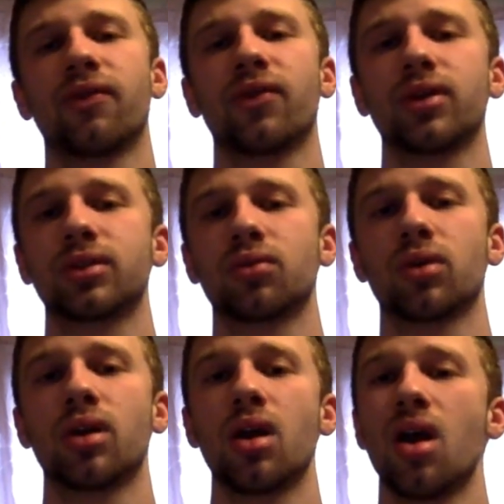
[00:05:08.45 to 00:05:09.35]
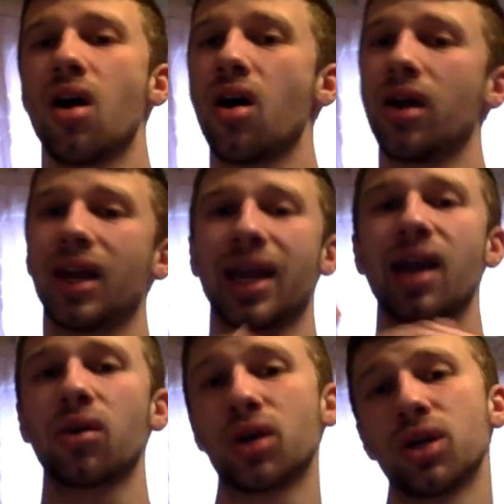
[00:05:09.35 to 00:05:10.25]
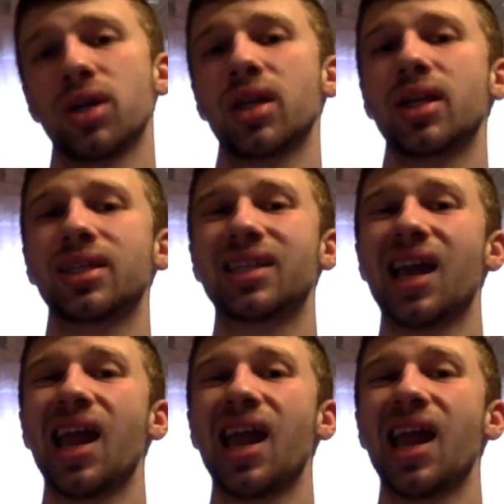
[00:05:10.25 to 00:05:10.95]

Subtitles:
first one on like how good it is.